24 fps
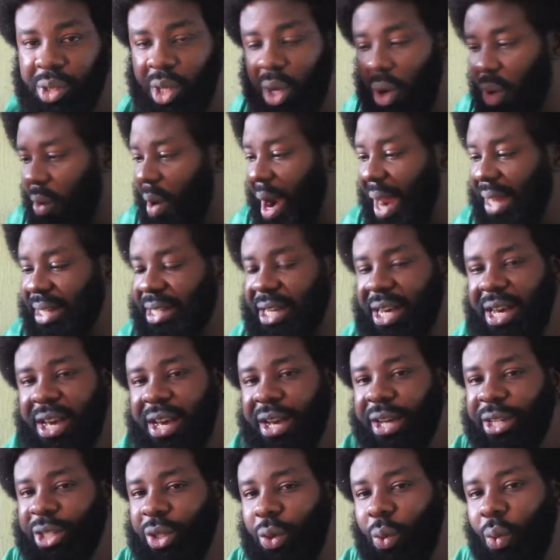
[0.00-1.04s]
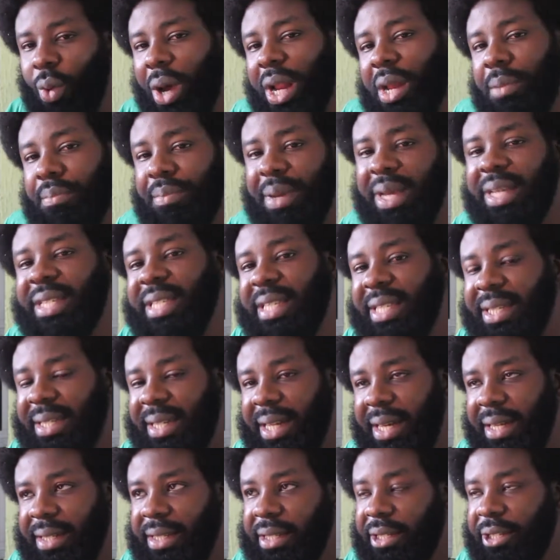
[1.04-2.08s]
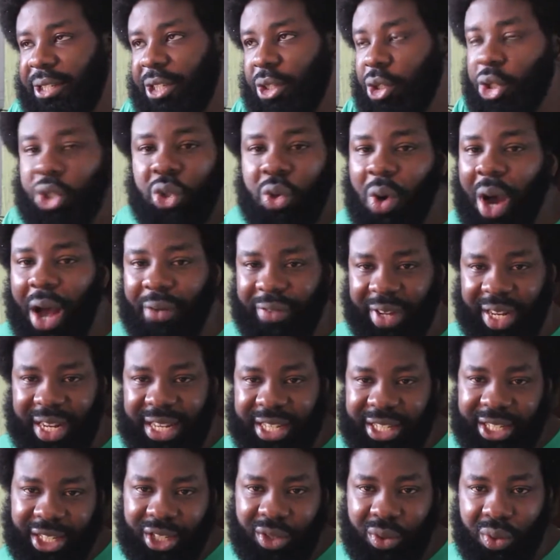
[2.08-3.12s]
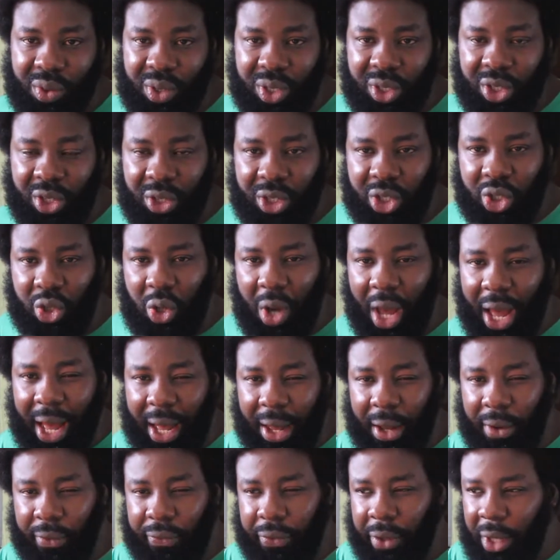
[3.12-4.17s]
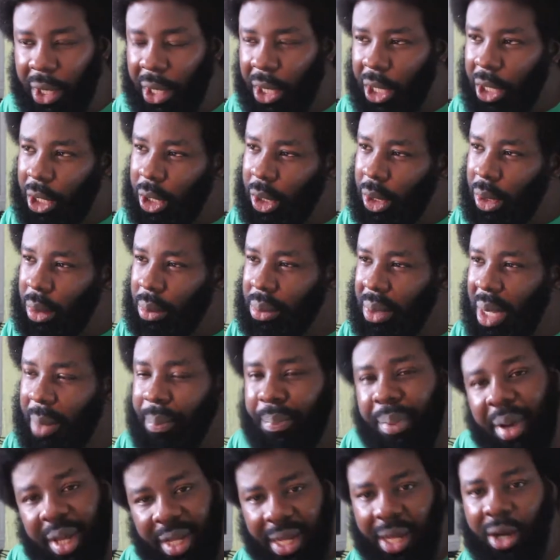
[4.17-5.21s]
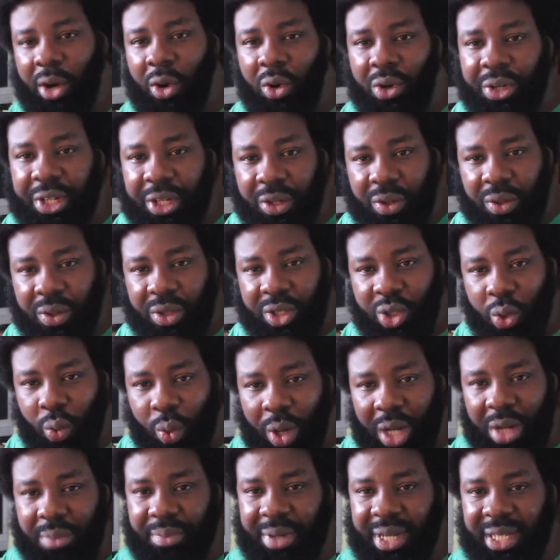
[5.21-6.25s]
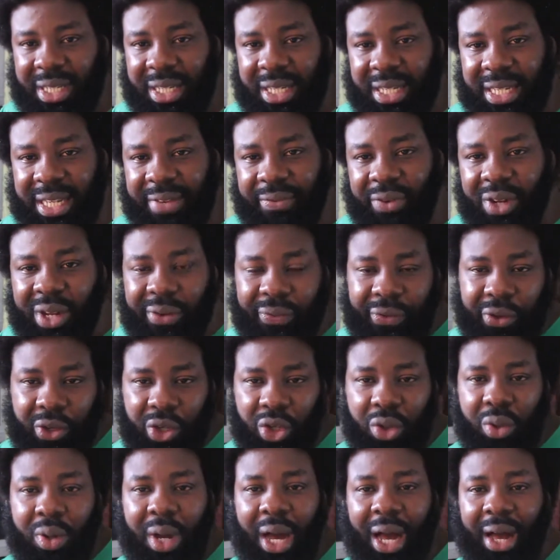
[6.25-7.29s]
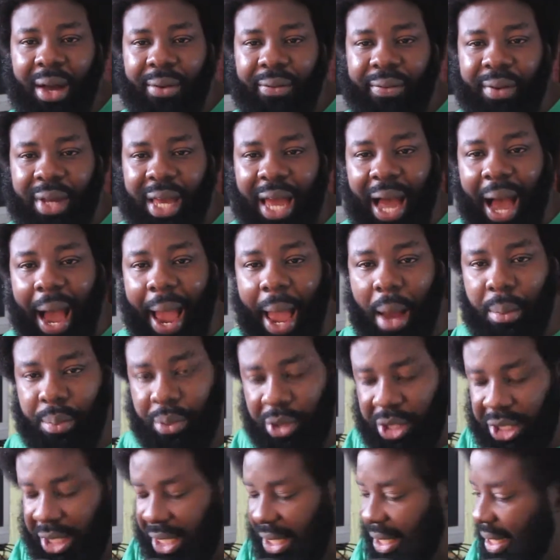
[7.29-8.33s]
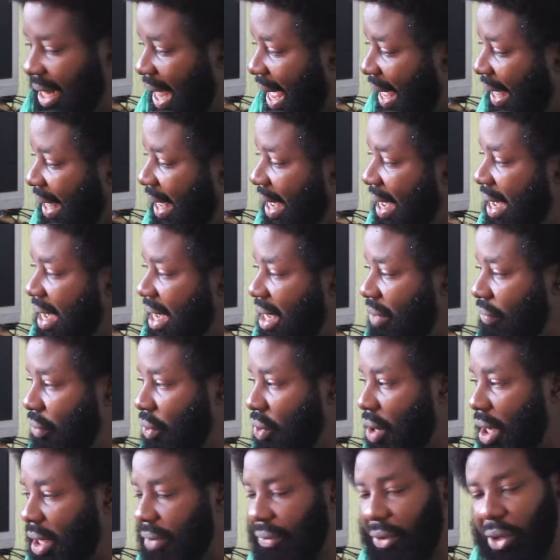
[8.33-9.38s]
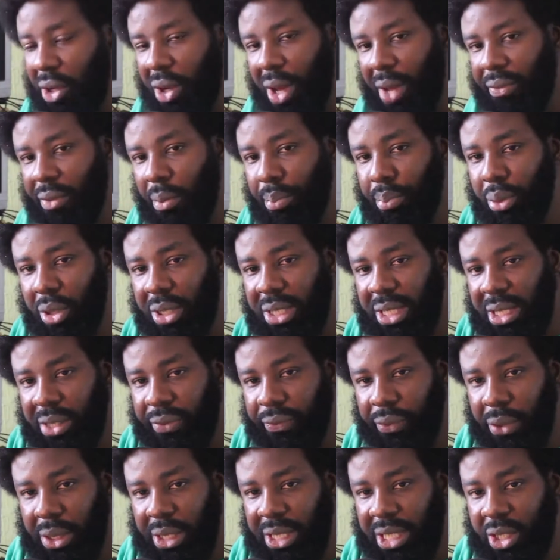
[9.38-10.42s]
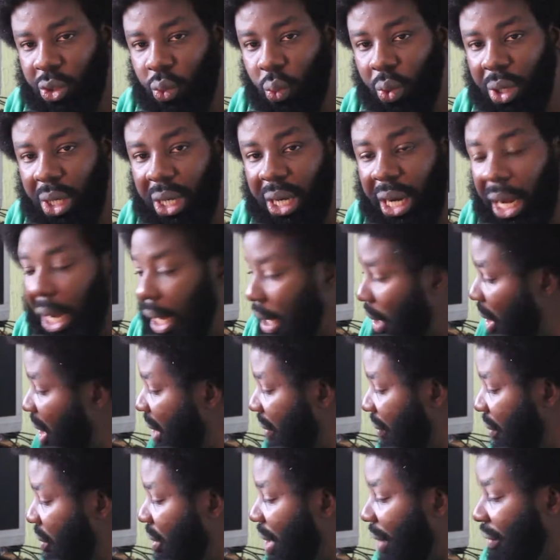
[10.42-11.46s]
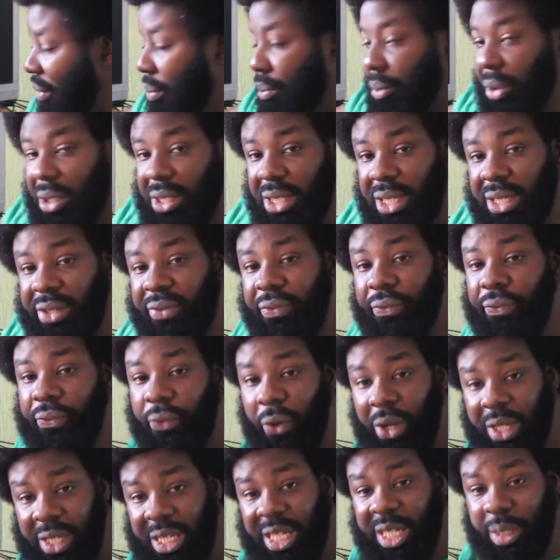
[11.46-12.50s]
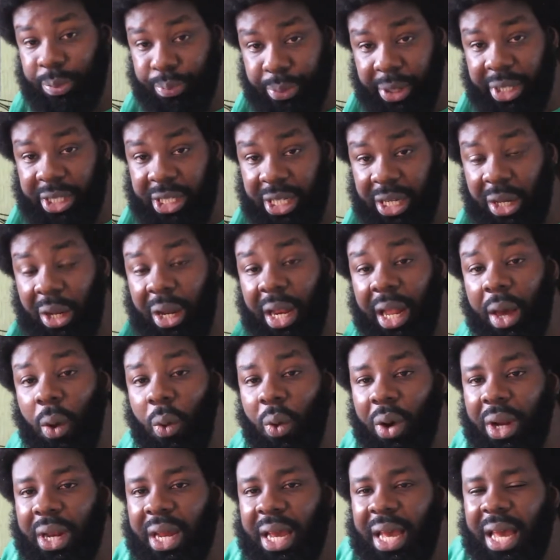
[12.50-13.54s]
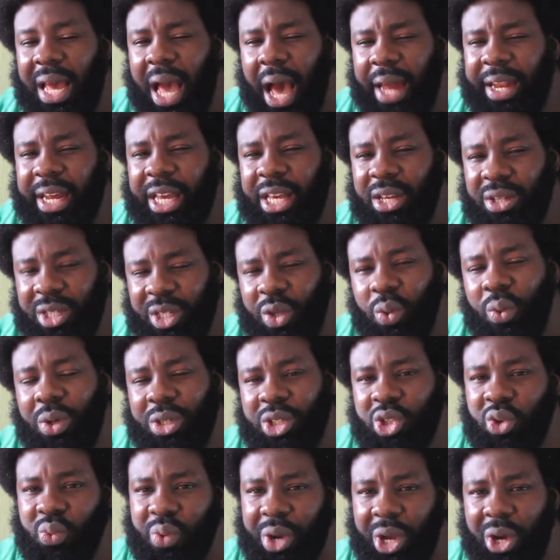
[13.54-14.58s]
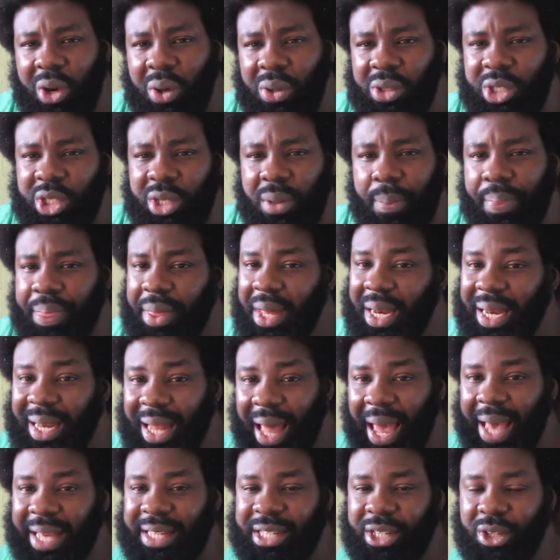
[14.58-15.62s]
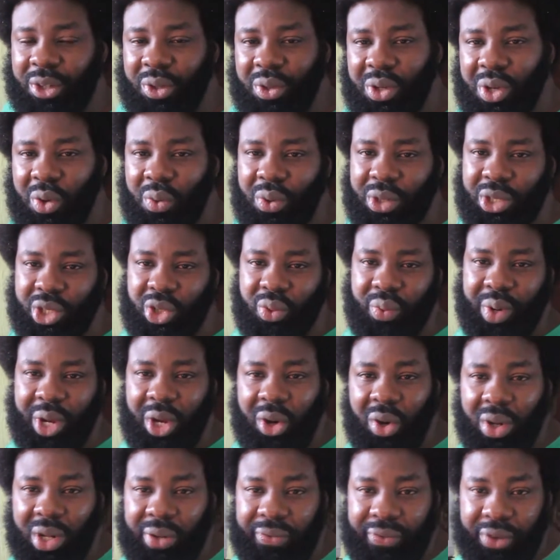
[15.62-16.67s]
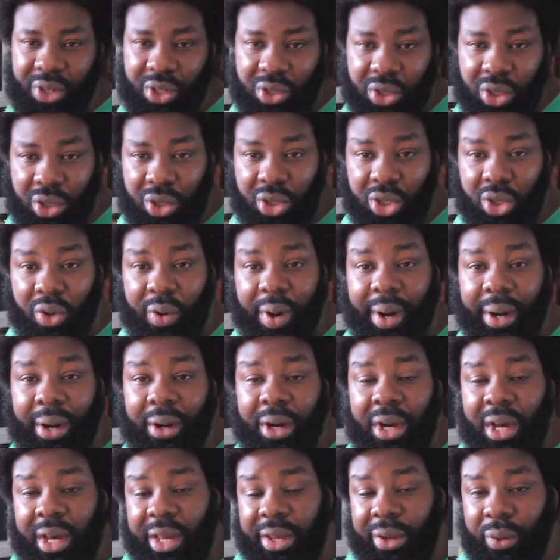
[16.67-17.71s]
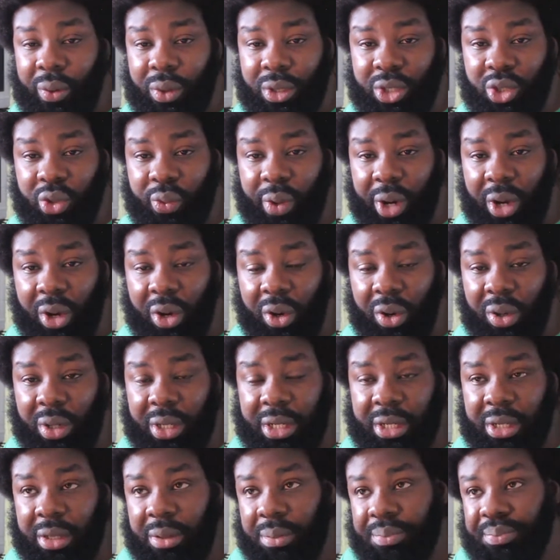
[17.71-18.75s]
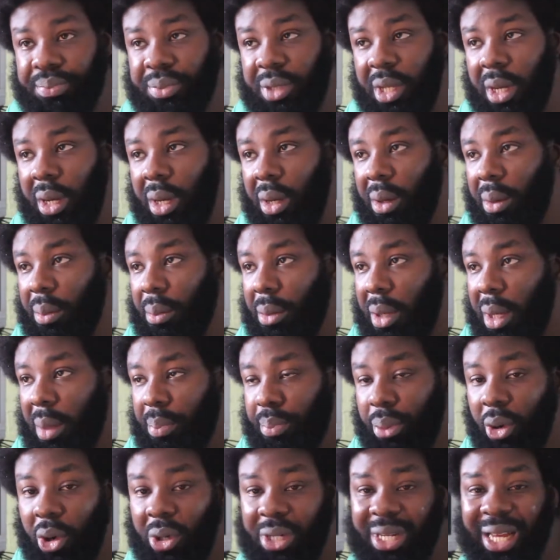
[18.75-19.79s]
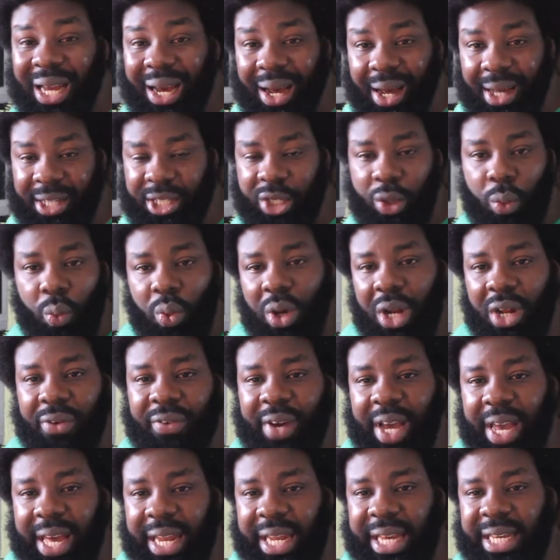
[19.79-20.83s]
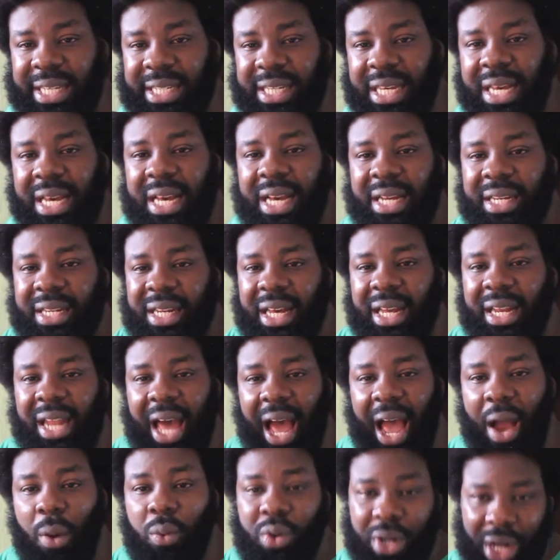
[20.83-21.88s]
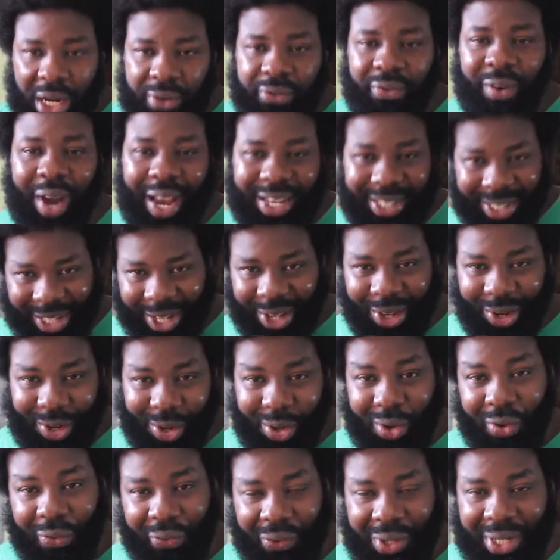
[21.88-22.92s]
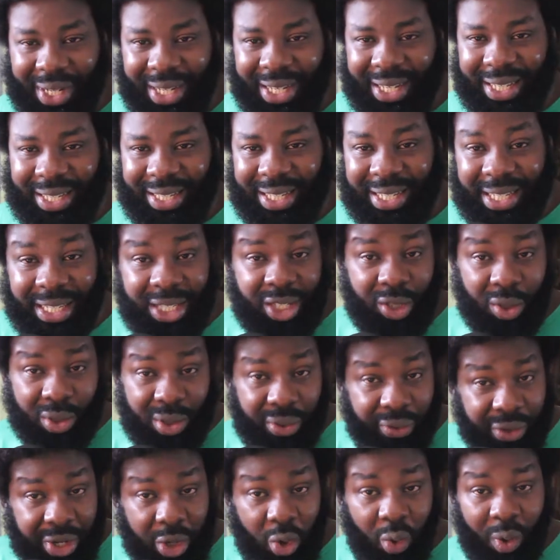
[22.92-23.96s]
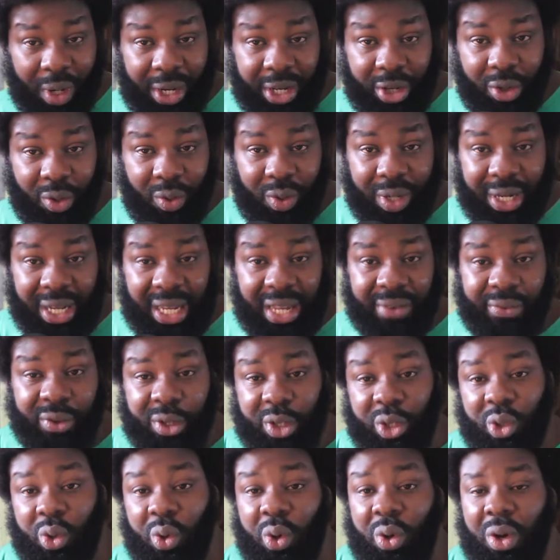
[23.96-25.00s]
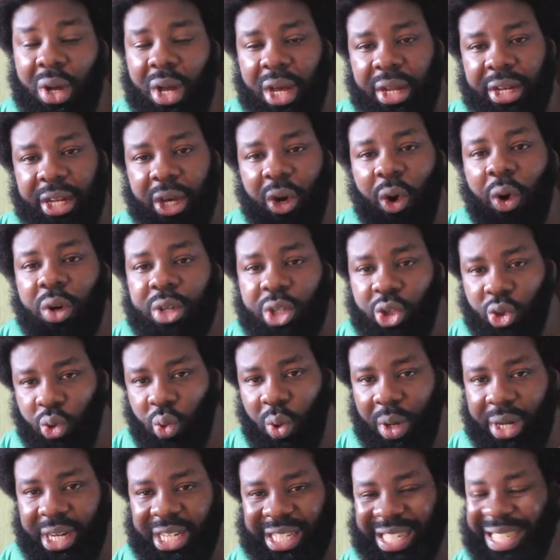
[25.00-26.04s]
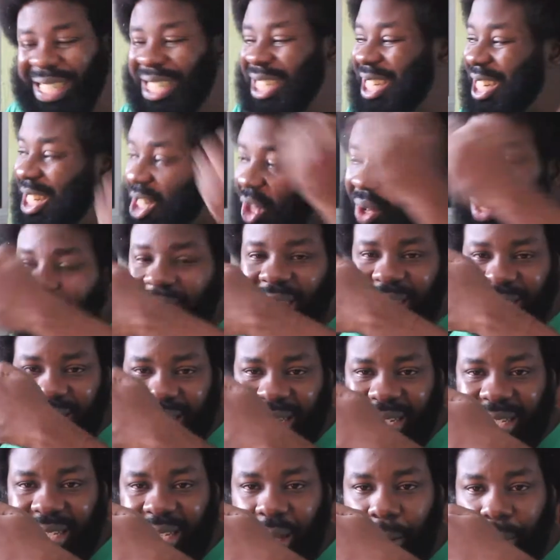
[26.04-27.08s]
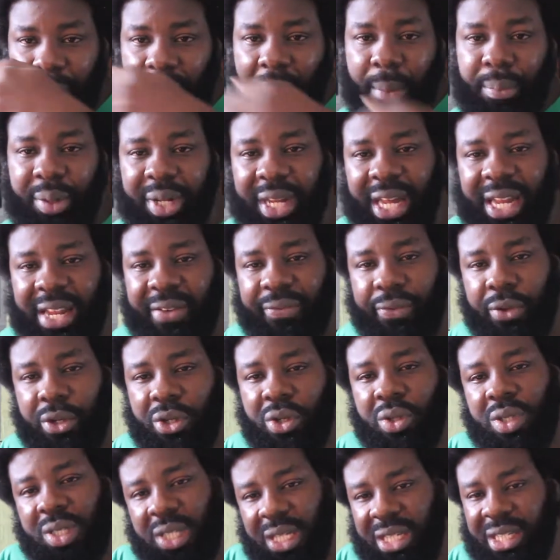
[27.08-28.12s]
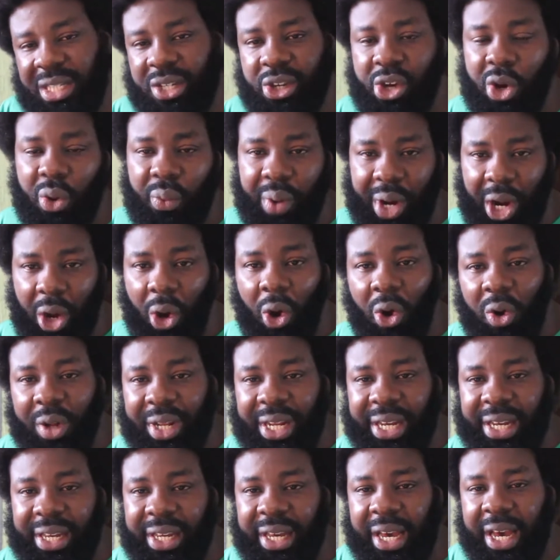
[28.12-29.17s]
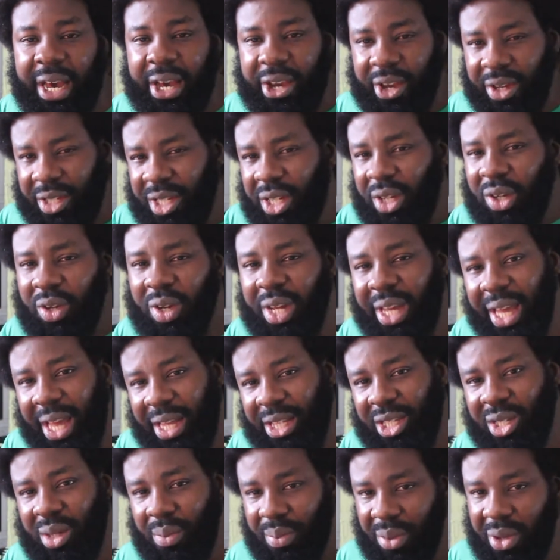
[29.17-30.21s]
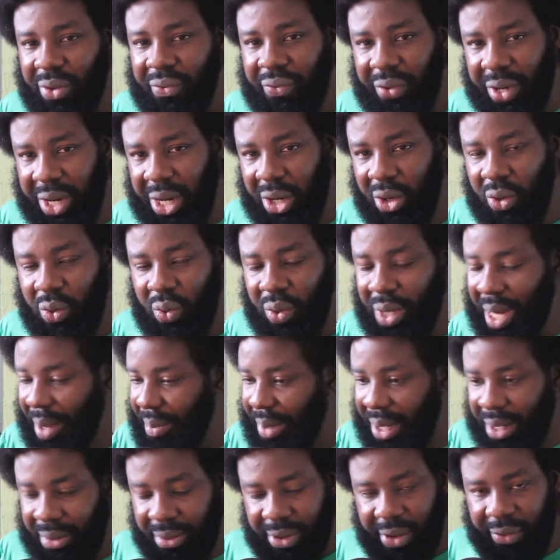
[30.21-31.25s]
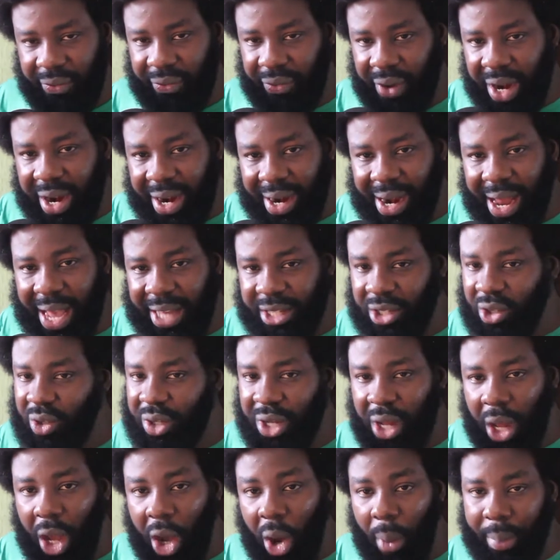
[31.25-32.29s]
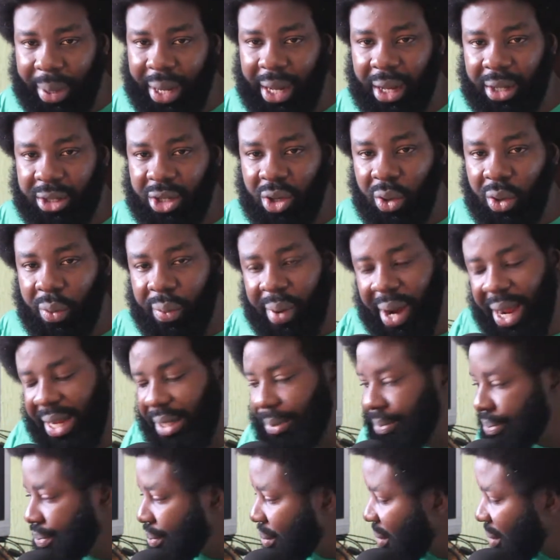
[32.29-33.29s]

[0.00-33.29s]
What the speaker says: All right. So what it means is that you don't have an excuse not to have a better audio. So what it means is, even if you don't have a higher budget, like if you don't have a budget for this one, or if you don't have a budget for this particular one, and then you still want to record something nice, you want to record a video tutorial, you want to record a podcast or whatever it is, then I would advise that you go for this. This is also equally good, even though the audio quality is not as this. But then if you use this in your recording, you're still going to get something very good. I mean, a very nice audio coming out, all right?